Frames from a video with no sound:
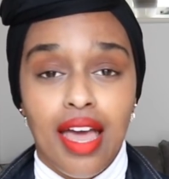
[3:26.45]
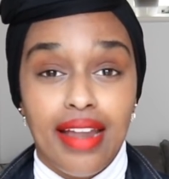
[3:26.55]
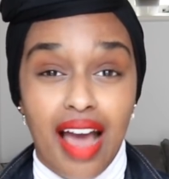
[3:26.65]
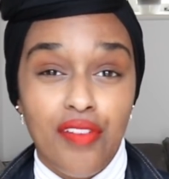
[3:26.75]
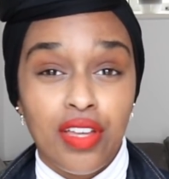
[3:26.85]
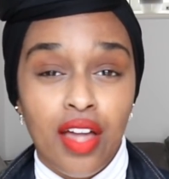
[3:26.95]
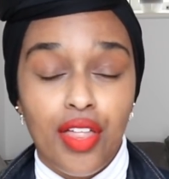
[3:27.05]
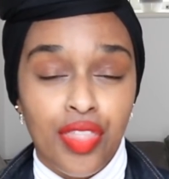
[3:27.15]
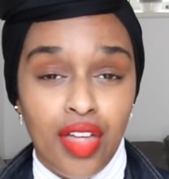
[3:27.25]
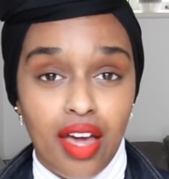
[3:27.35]
And having
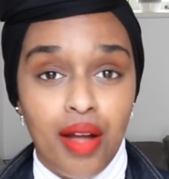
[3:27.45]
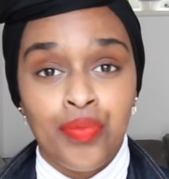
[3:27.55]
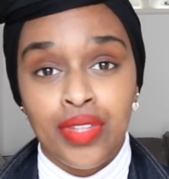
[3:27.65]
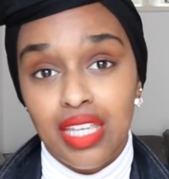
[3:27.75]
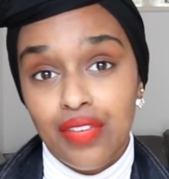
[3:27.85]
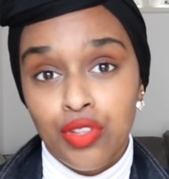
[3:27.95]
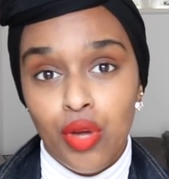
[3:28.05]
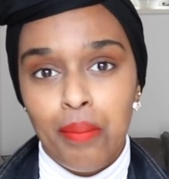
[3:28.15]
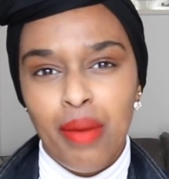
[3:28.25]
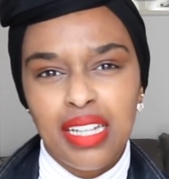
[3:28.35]
that there, even
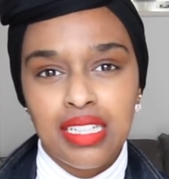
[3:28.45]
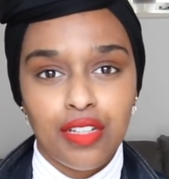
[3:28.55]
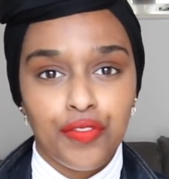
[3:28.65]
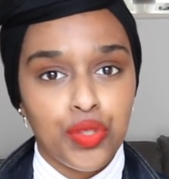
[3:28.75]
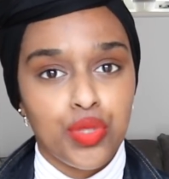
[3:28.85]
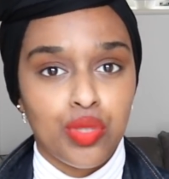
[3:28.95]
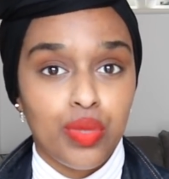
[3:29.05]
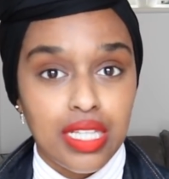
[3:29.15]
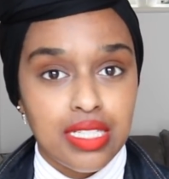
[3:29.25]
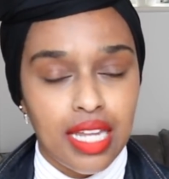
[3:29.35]
though it might need a few
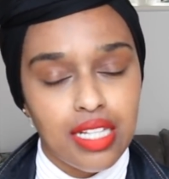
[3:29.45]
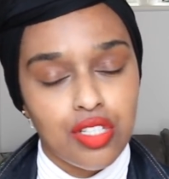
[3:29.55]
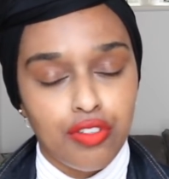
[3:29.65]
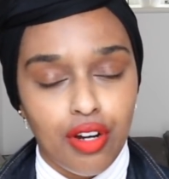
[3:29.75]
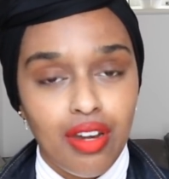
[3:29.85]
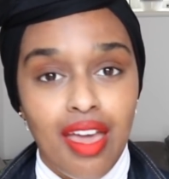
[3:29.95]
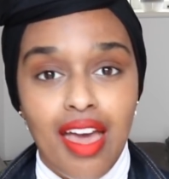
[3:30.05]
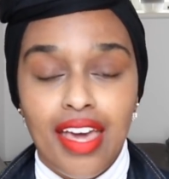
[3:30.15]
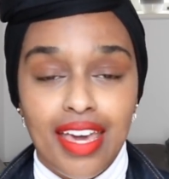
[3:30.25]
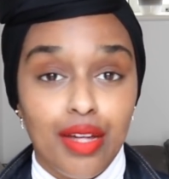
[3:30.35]
tweaks later on,
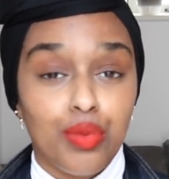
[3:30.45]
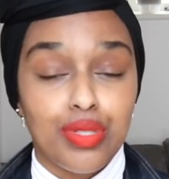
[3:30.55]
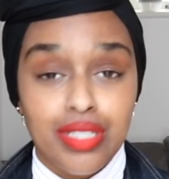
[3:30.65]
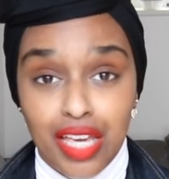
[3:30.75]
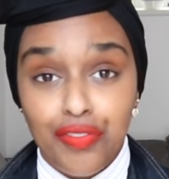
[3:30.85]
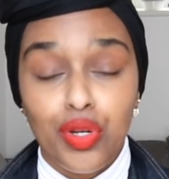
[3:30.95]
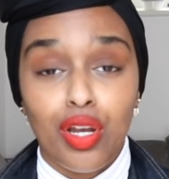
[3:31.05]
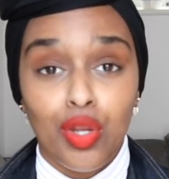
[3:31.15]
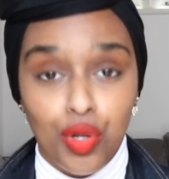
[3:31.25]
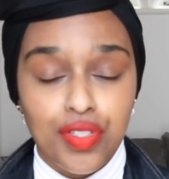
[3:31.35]
it will save you a
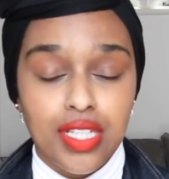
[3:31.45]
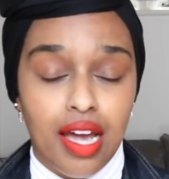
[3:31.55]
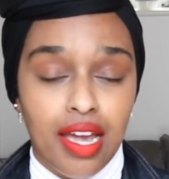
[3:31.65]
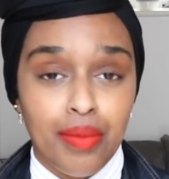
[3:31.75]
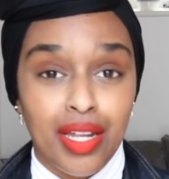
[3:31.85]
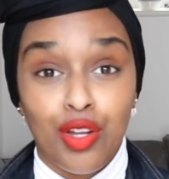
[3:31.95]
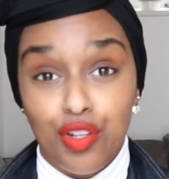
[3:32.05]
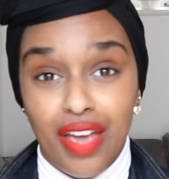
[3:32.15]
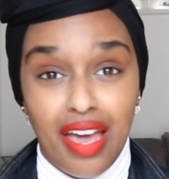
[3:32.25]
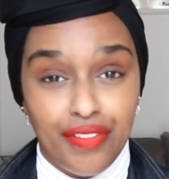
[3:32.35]
lot of time and a lot
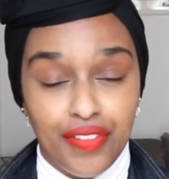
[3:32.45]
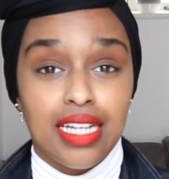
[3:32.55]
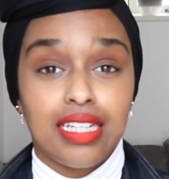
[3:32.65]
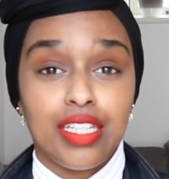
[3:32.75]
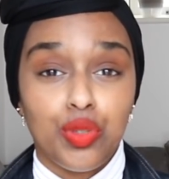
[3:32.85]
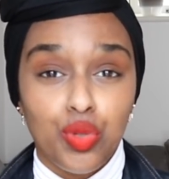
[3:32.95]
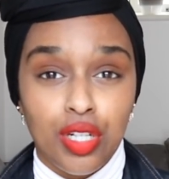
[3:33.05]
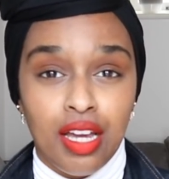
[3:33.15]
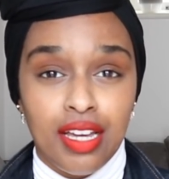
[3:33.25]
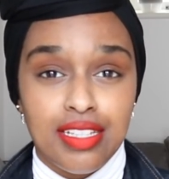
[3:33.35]
of effort. Secondly,
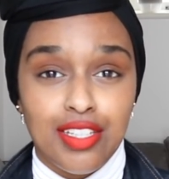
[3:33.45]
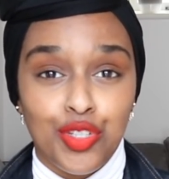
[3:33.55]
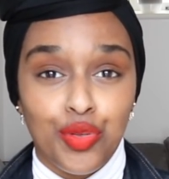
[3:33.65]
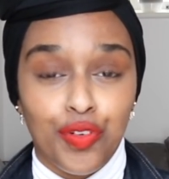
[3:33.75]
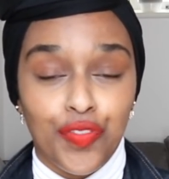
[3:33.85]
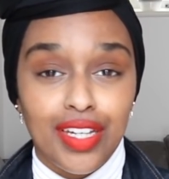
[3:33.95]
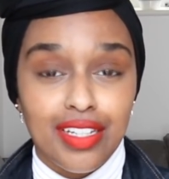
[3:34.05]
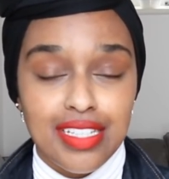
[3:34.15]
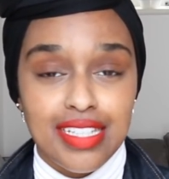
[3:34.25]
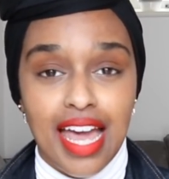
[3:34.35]
organize your
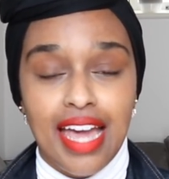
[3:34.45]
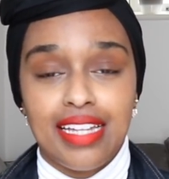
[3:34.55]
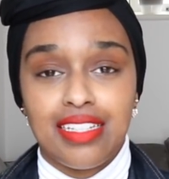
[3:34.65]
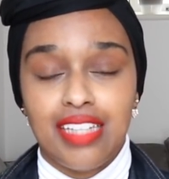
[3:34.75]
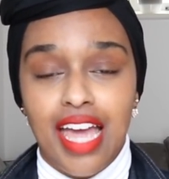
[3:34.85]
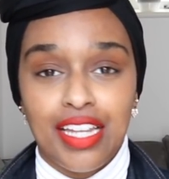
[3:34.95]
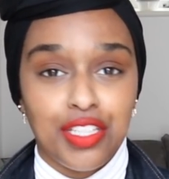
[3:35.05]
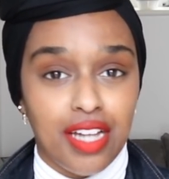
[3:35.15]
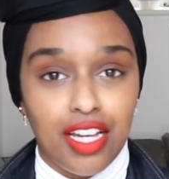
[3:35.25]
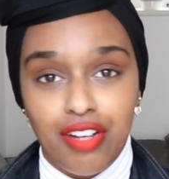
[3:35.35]
figures and any
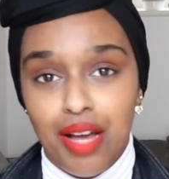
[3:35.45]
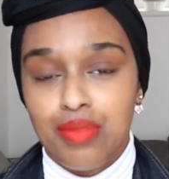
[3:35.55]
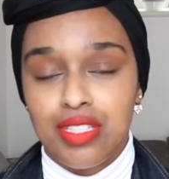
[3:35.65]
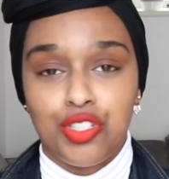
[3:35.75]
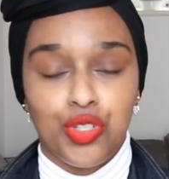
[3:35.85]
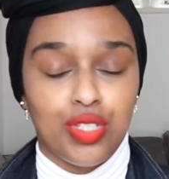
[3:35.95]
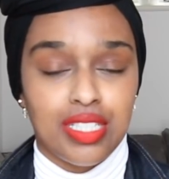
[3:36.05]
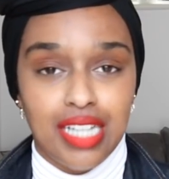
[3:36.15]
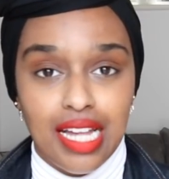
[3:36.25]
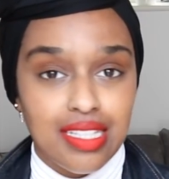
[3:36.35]
diagrams, do your
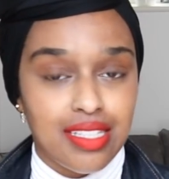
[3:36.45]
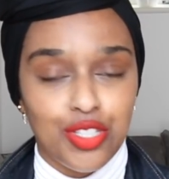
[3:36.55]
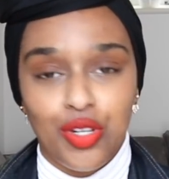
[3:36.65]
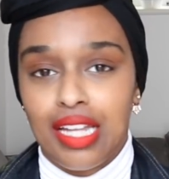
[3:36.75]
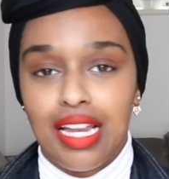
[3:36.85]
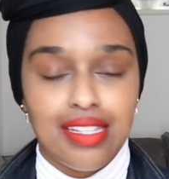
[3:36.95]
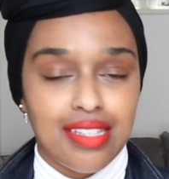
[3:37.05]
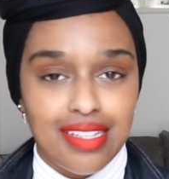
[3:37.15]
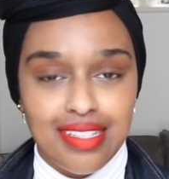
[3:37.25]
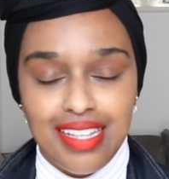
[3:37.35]
stats, do your
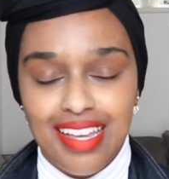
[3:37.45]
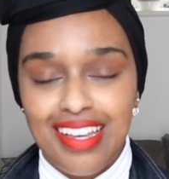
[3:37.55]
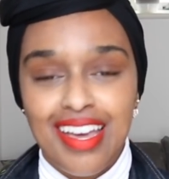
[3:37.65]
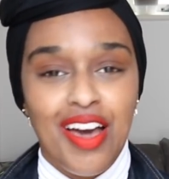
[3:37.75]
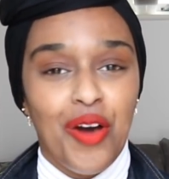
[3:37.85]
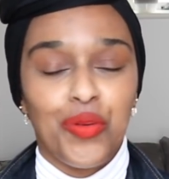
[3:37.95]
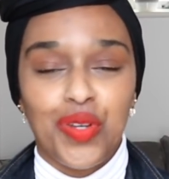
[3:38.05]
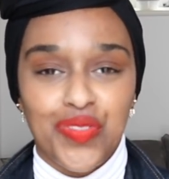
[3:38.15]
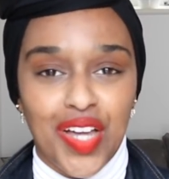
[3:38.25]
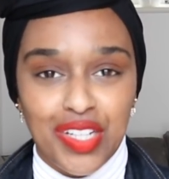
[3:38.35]
analysis,
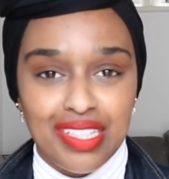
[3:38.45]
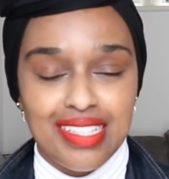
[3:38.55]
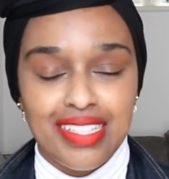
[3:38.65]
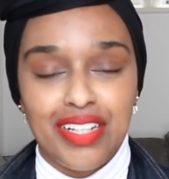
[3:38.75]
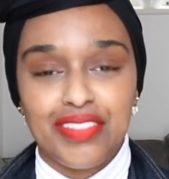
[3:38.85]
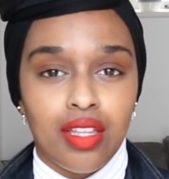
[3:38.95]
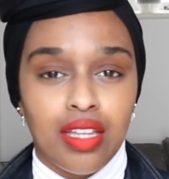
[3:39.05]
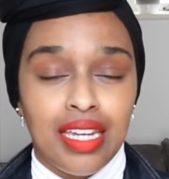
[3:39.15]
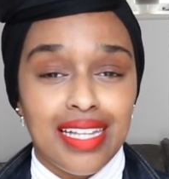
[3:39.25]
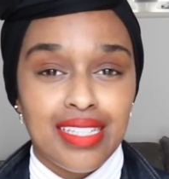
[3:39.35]
all of that good stuff.
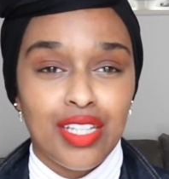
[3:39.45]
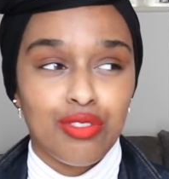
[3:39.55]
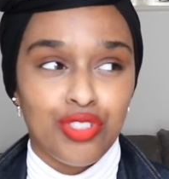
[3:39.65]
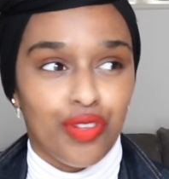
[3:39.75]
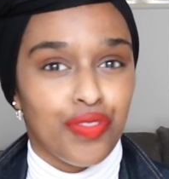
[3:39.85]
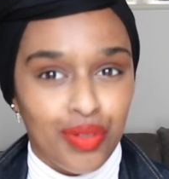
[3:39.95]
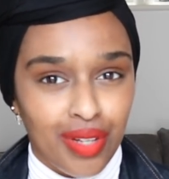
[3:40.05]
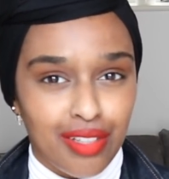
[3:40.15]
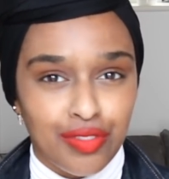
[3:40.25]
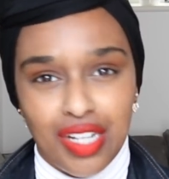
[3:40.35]
Let's say you don't feel
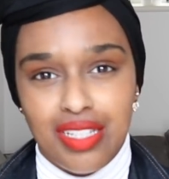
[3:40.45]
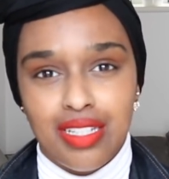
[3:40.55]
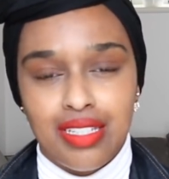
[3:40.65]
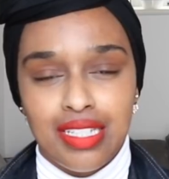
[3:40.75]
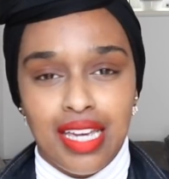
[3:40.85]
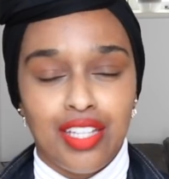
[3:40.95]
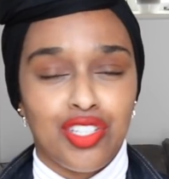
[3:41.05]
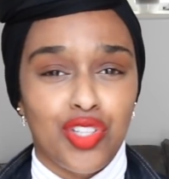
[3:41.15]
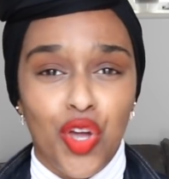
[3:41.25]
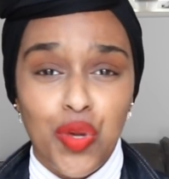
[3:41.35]
like writing today,
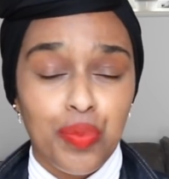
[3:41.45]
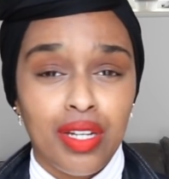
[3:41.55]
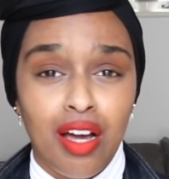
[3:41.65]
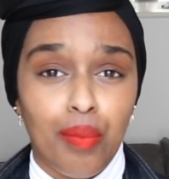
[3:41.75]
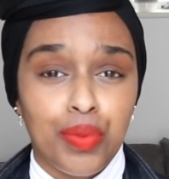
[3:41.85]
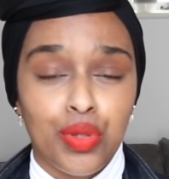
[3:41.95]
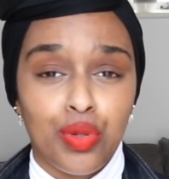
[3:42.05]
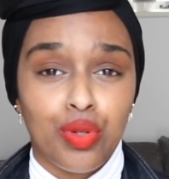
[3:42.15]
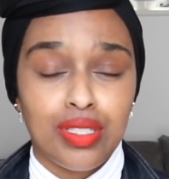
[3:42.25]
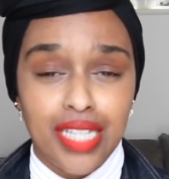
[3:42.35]
just open up
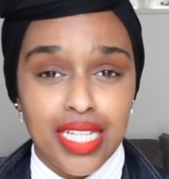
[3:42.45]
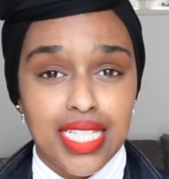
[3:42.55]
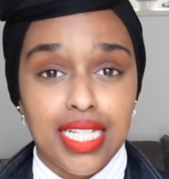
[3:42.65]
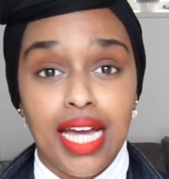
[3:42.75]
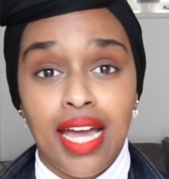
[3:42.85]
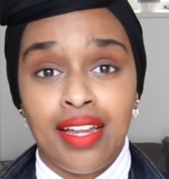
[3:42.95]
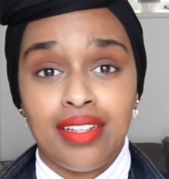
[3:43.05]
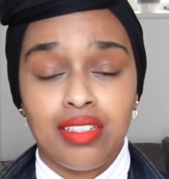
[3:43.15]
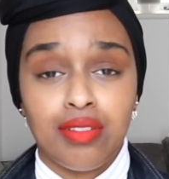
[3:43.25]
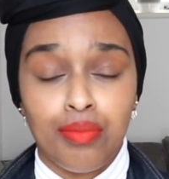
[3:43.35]
your data
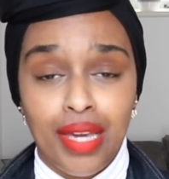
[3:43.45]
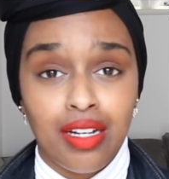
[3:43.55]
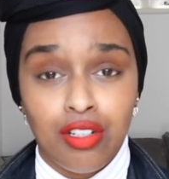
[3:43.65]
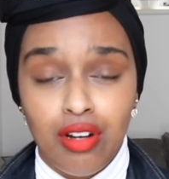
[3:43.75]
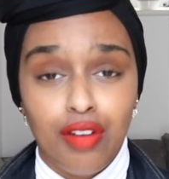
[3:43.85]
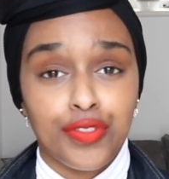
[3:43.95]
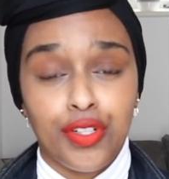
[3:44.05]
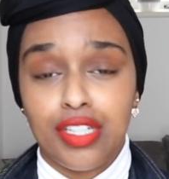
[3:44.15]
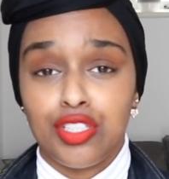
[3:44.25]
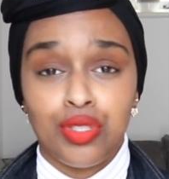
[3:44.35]
and make a graph
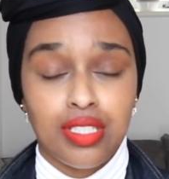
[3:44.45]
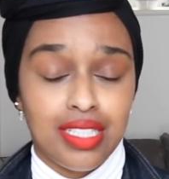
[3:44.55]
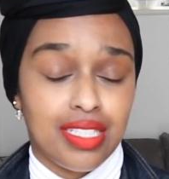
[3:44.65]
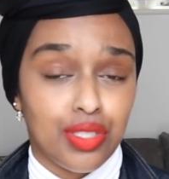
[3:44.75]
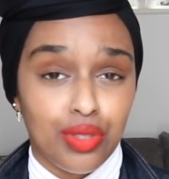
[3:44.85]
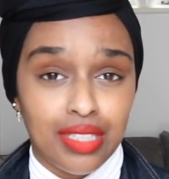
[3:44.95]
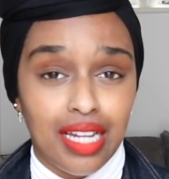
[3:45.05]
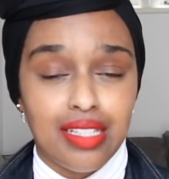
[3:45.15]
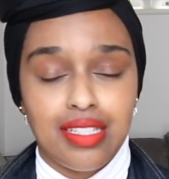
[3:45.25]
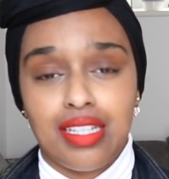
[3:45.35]
for it, do the statistical
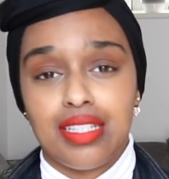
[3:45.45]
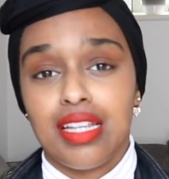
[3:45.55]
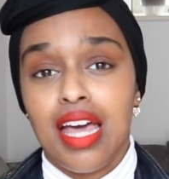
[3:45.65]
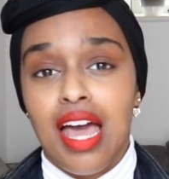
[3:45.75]
analysis.